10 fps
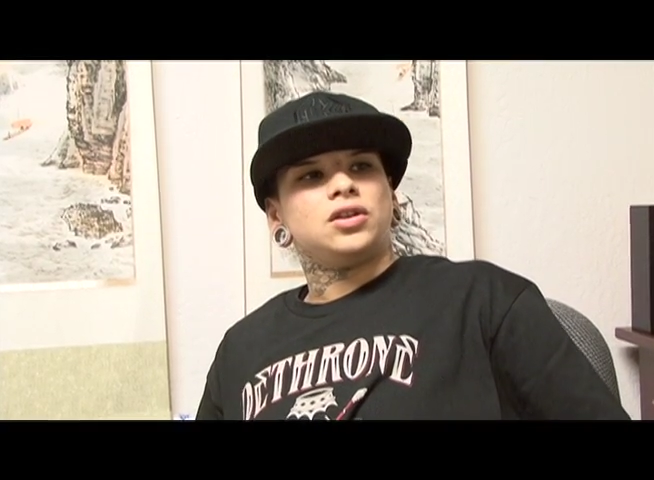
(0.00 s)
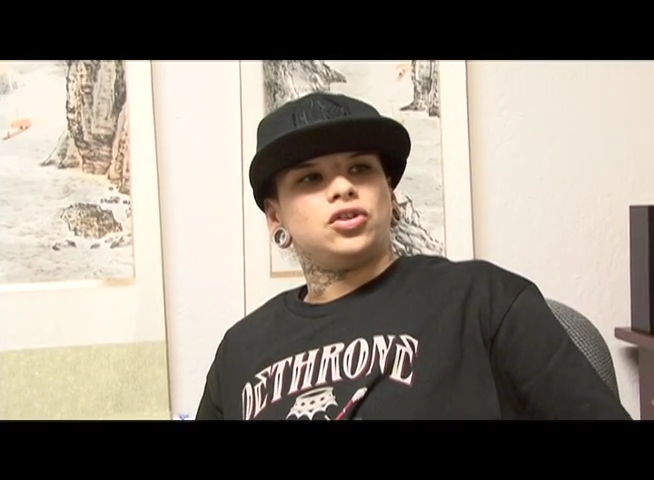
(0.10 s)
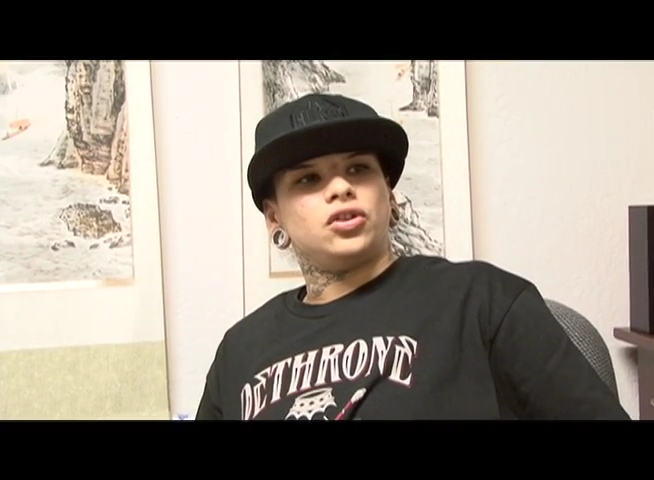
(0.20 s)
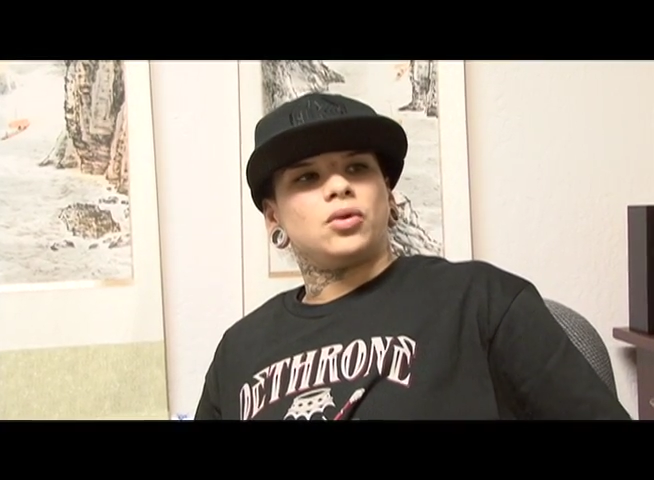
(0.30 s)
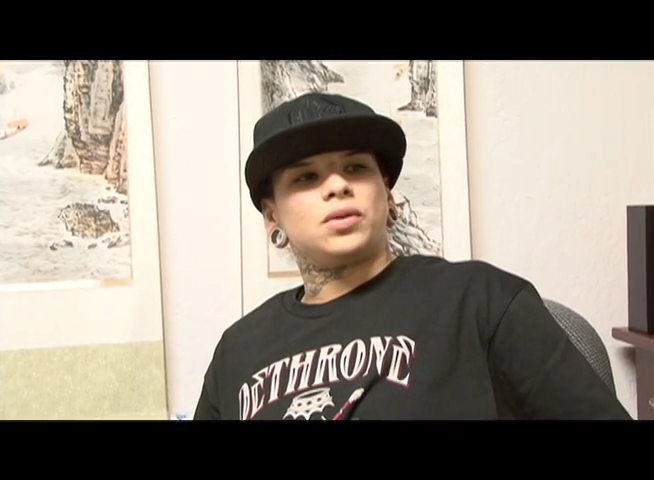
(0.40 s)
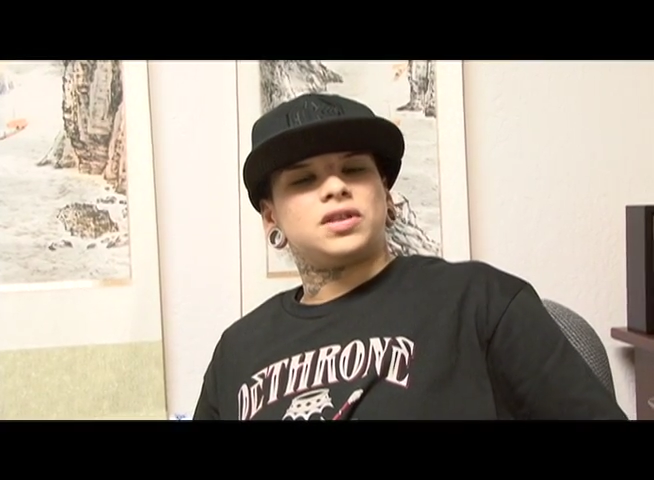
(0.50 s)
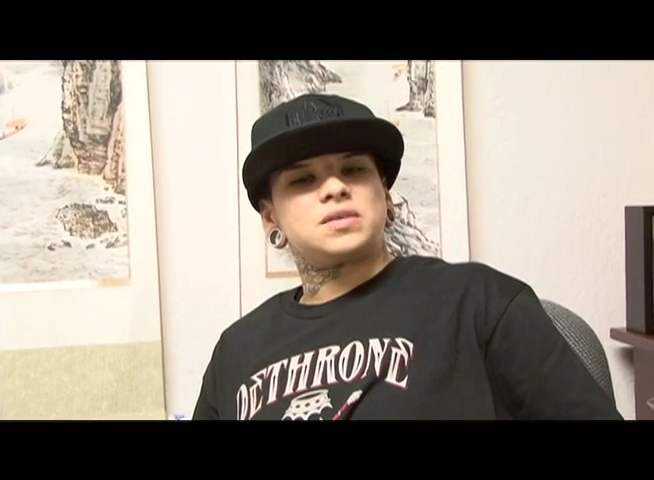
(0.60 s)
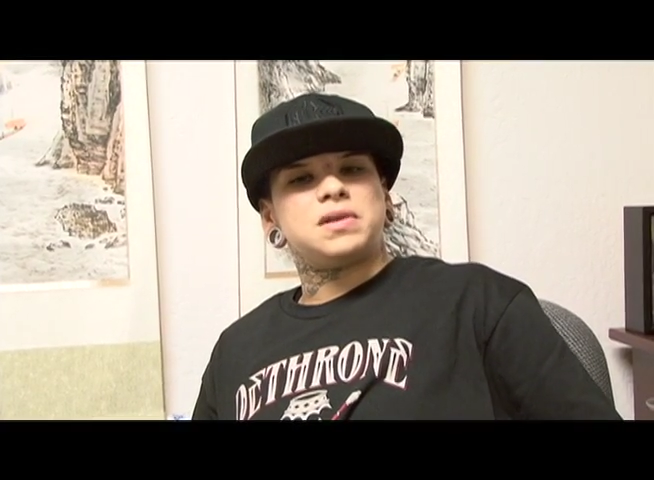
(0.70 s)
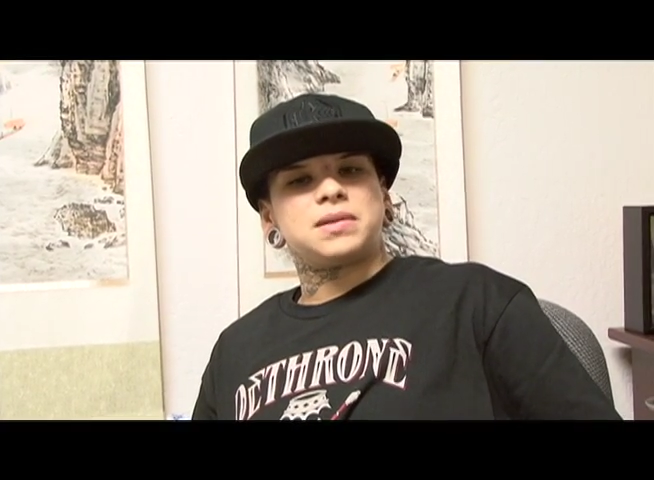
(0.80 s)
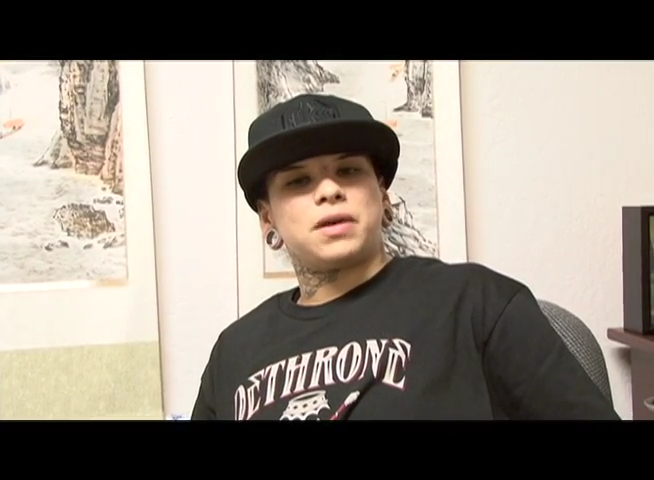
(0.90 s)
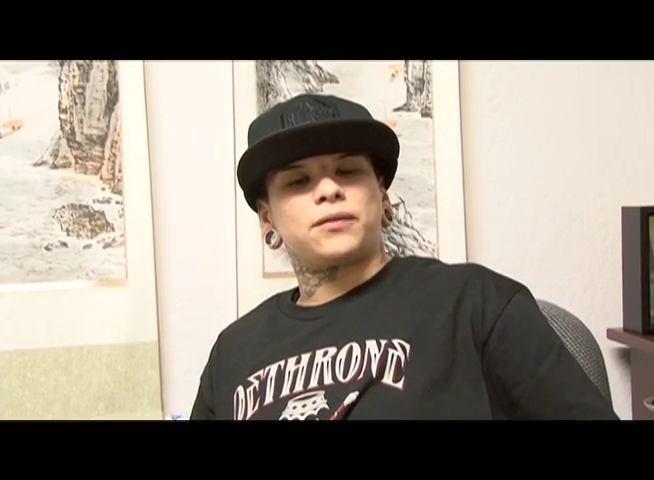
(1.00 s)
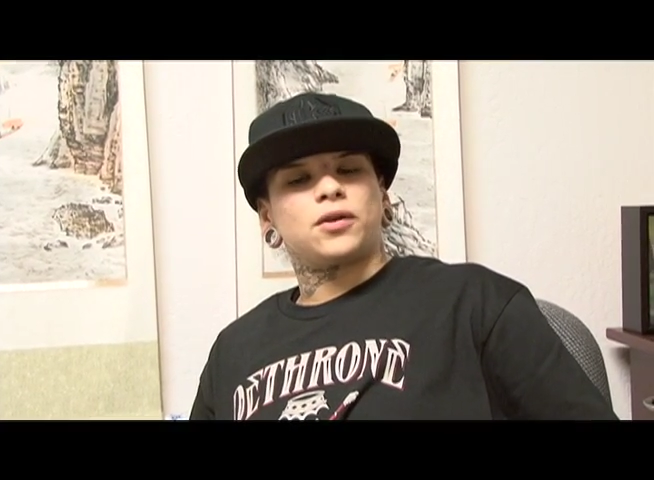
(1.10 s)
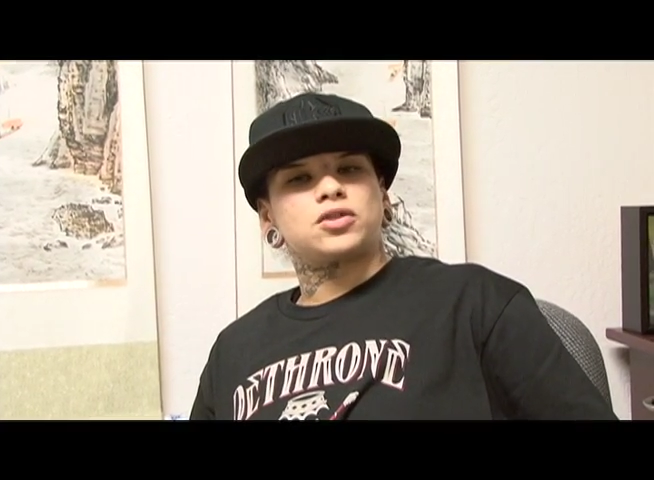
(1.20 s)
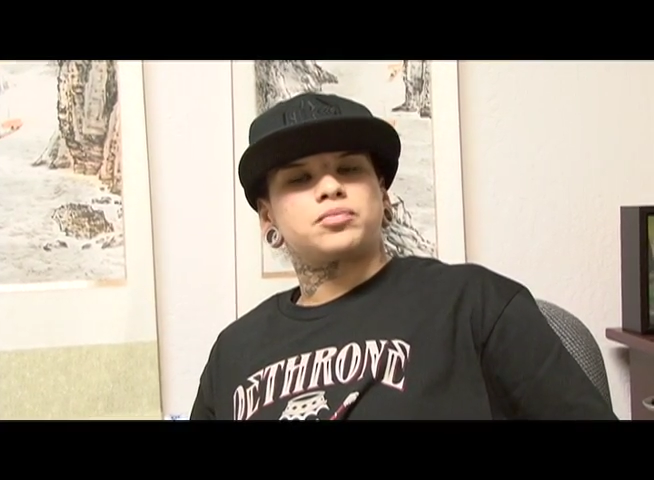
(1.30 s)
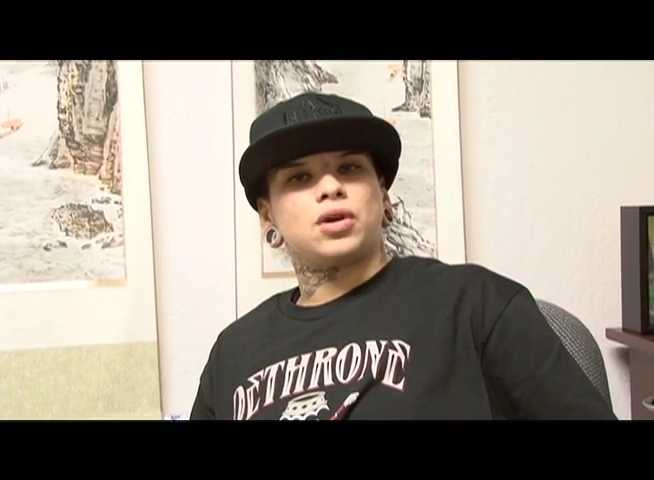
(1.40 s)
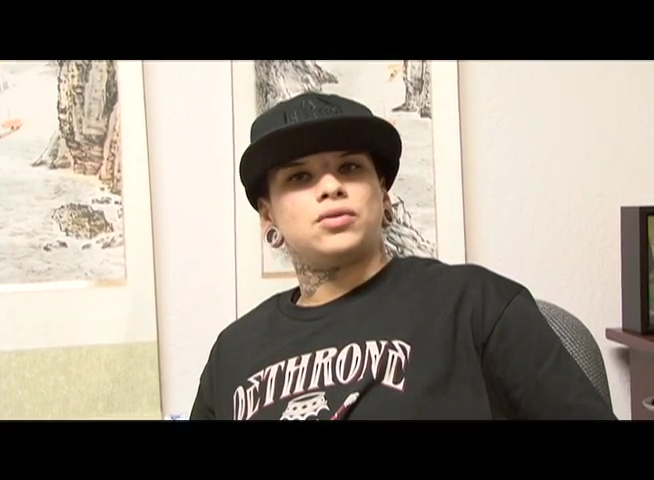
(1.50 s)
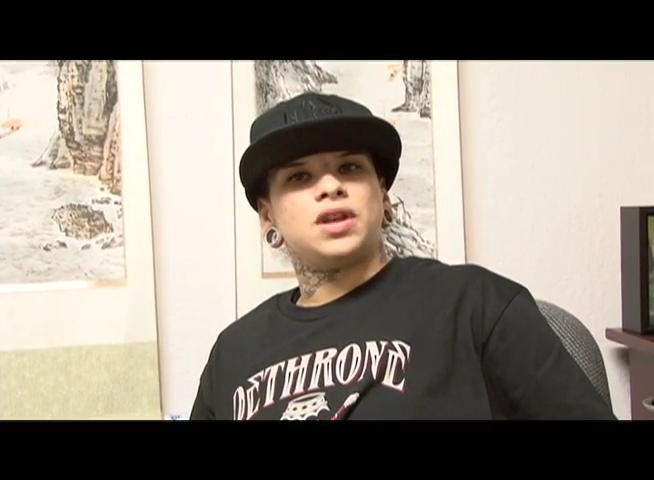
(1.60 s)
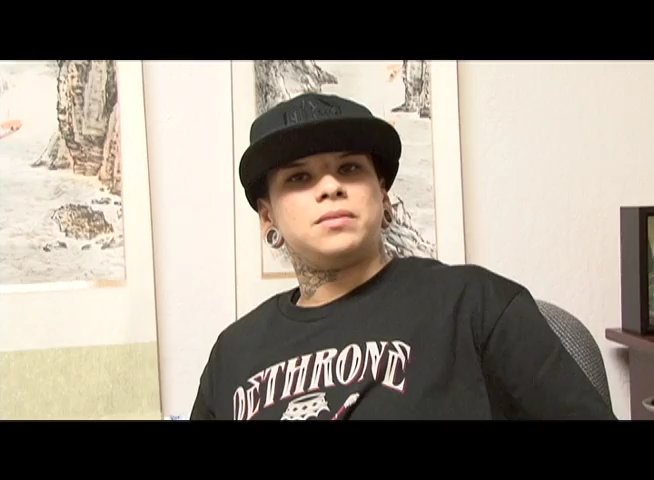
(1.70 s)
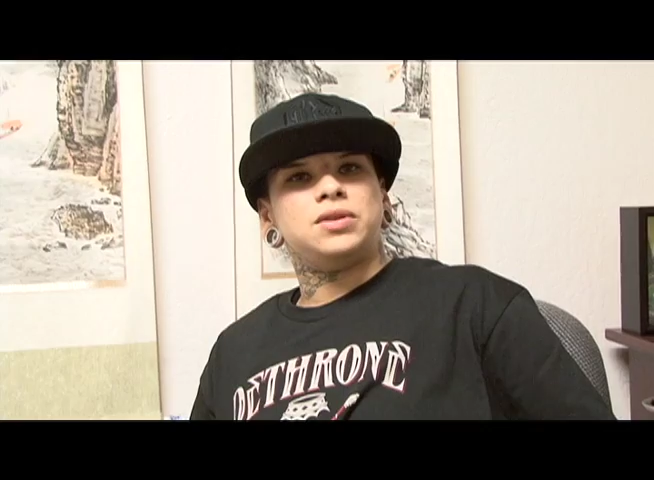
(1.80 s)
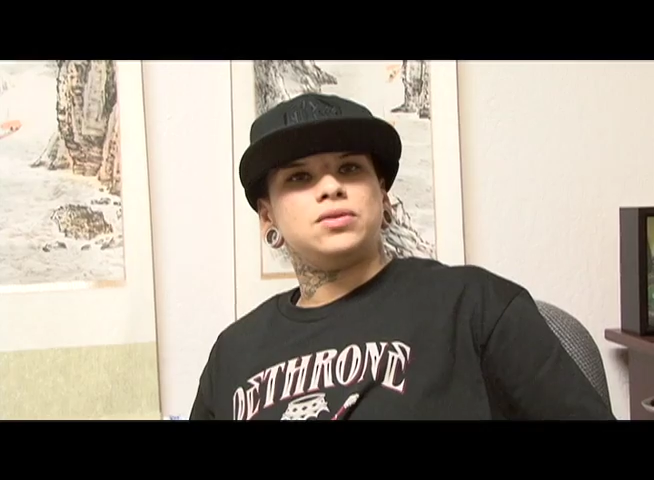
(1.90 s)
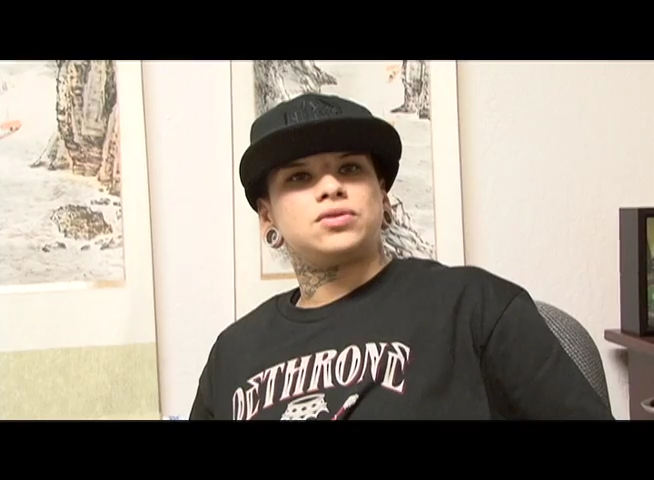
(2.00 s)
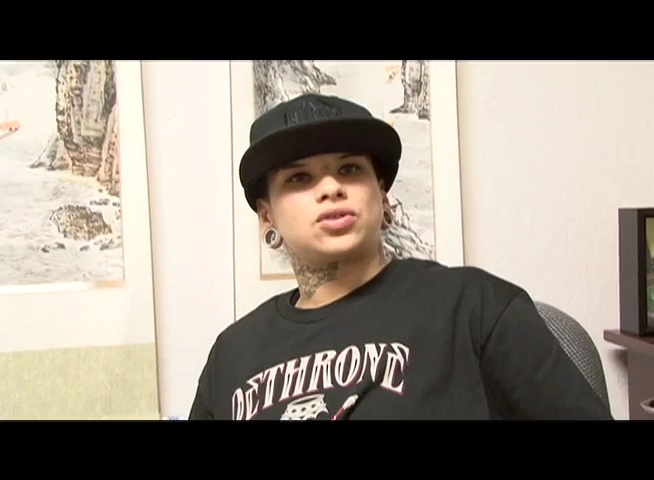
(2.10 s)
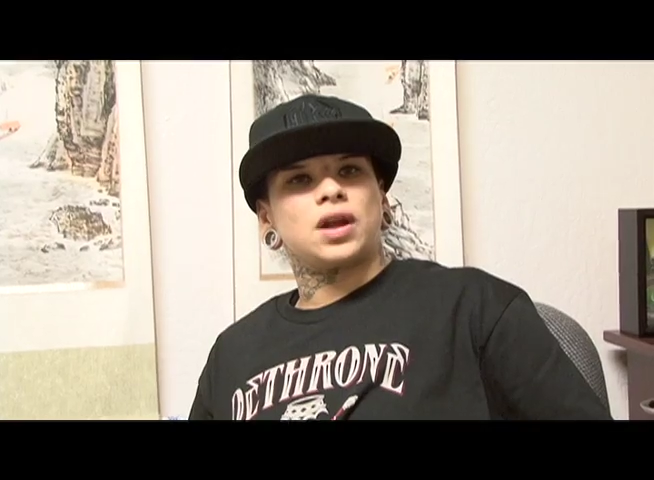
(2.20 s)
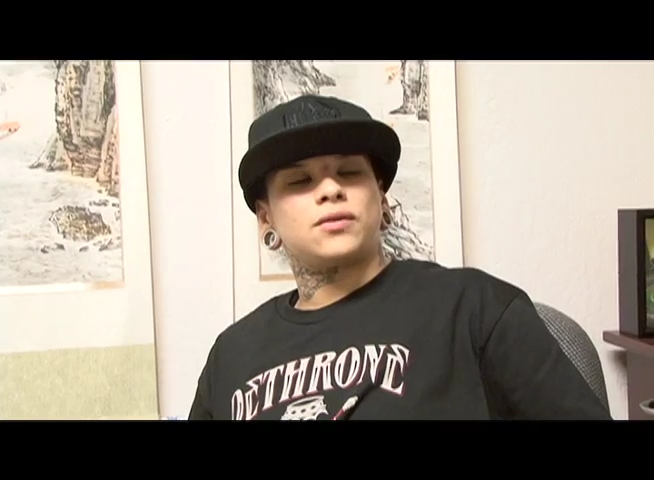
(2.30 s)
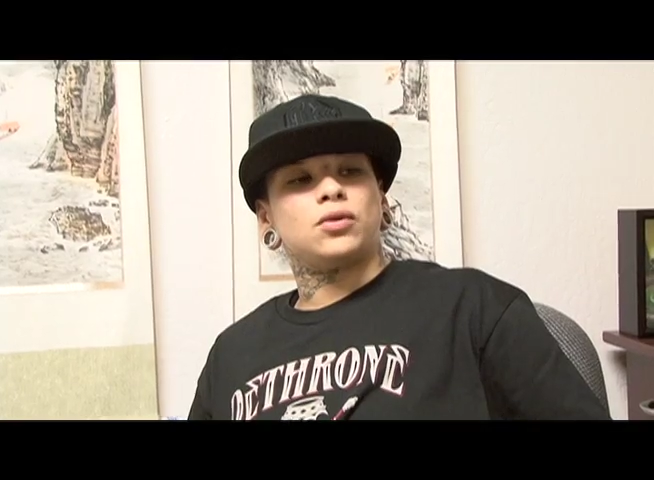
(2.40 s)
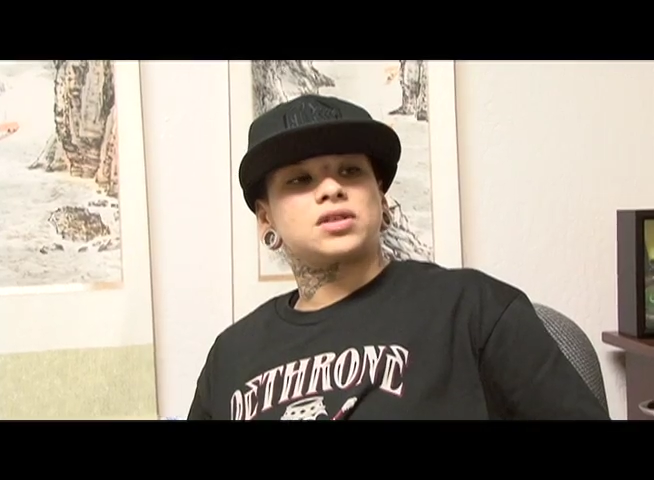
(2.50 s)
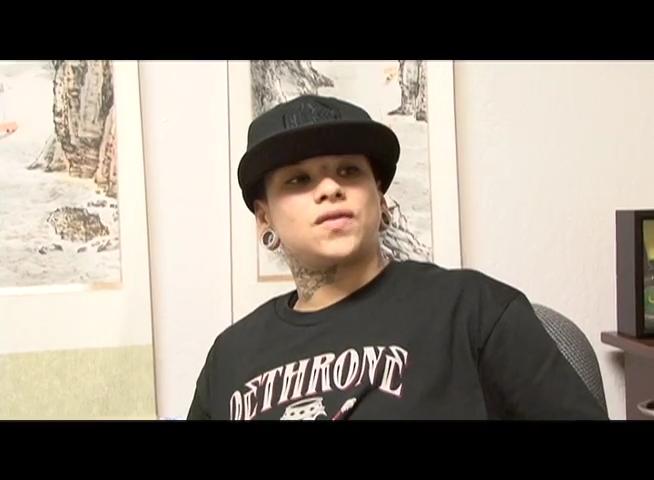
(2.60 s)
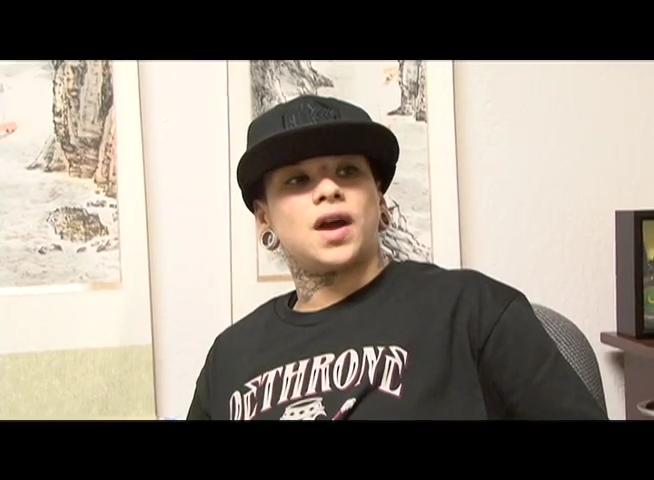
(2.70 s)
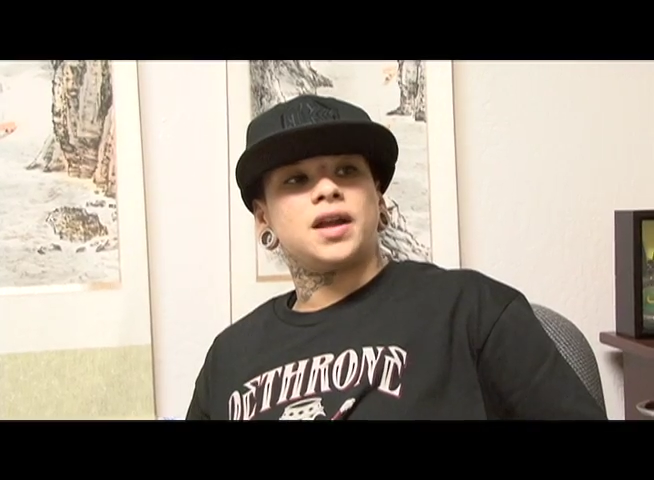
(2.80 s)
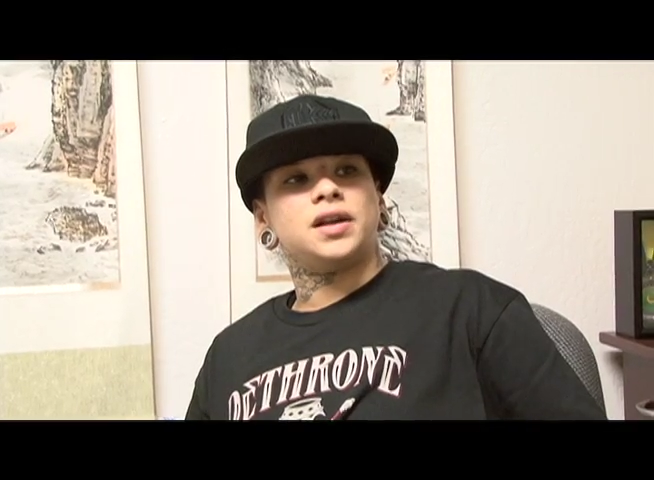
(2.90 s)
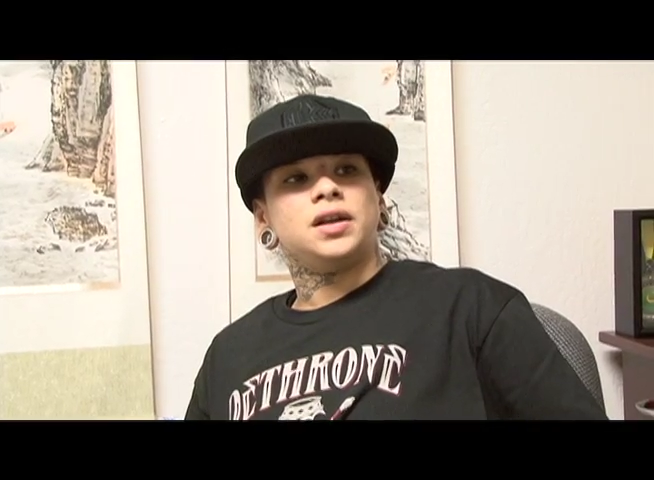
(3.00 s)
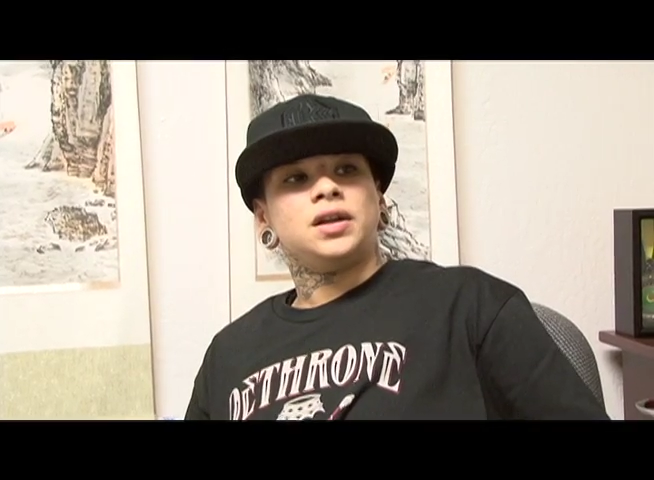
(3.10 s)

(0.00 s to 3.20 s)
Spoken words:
you know, with this being my first pro debut Strikeforce fight,